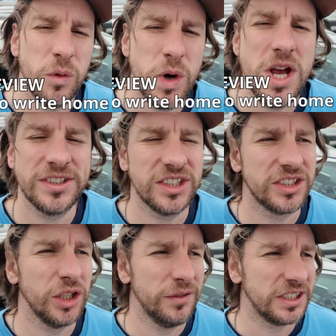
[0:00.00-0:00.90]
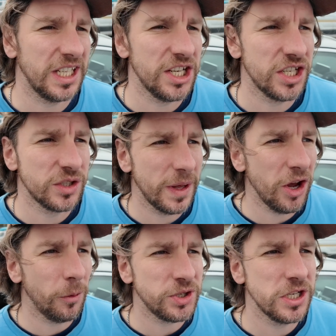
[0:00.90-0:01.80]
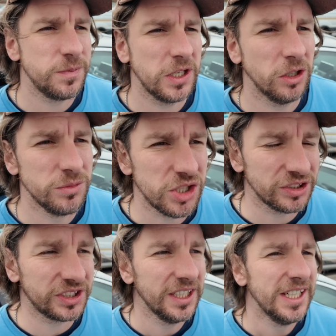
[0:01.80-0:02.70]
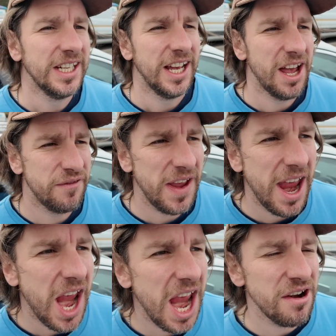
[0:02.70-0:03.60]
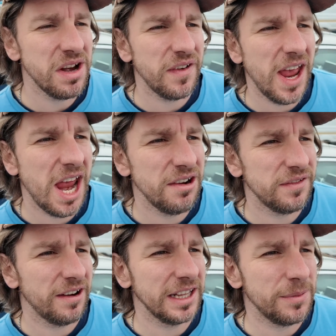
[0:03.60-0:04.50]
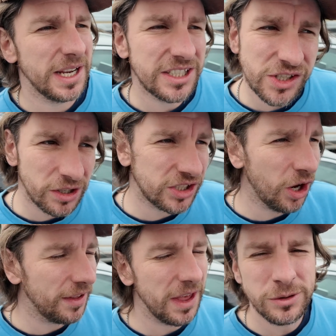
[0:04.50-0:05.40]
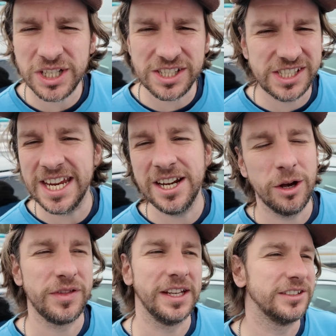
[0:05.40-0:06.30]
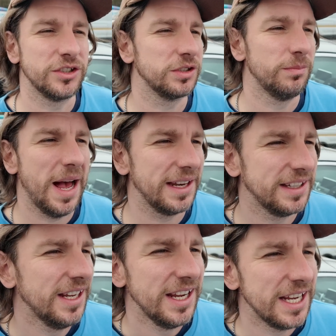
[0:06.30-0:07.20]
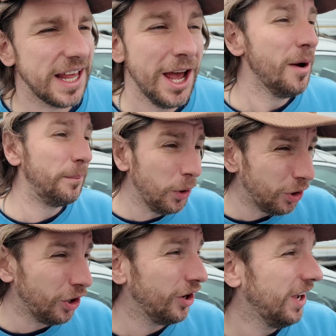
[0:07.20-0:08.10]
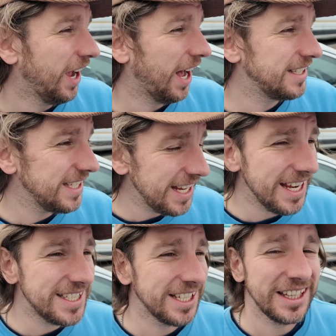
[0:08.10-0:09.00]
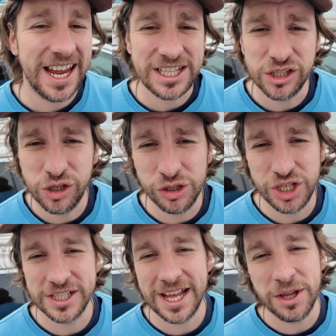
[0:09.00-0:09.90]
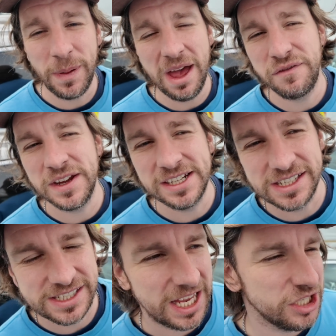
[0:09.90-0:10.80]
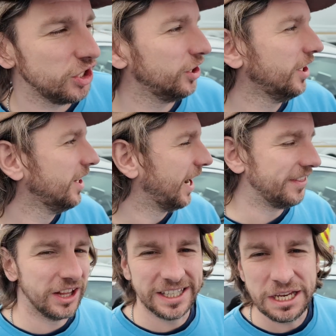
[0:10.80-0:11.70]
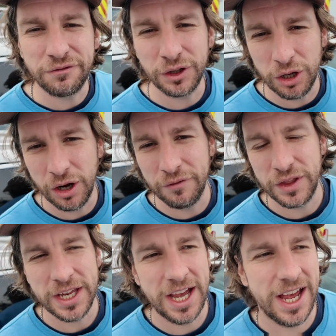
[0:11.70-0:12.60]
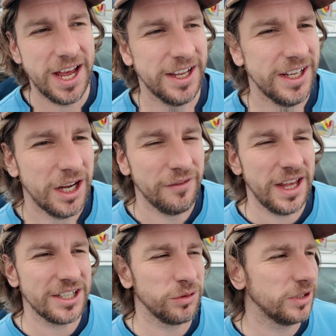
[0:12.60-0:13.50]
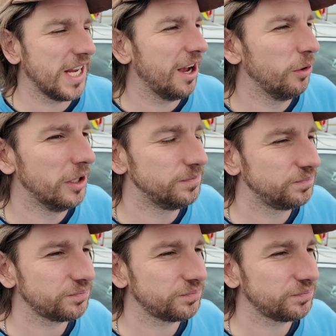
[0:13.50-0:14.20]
worst of service stations, where the options become just very, very, very limited. So those casino things are just mad in there. But I did like the touches, like the pet feeding station and the leaflet of the actual tower